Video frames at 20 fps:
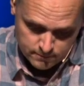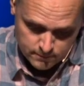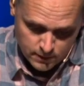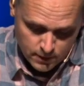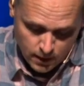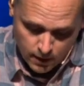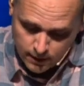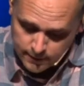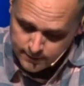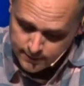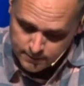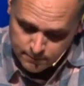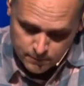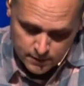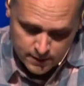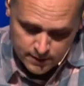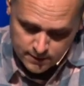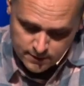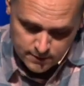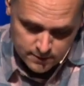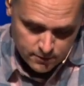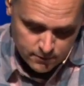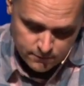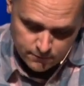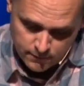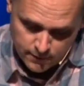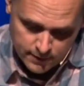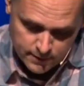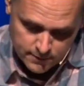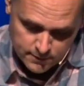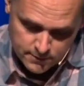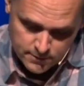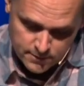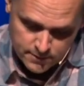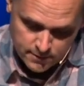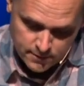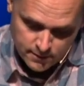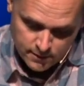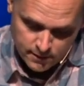godly men and dear friends,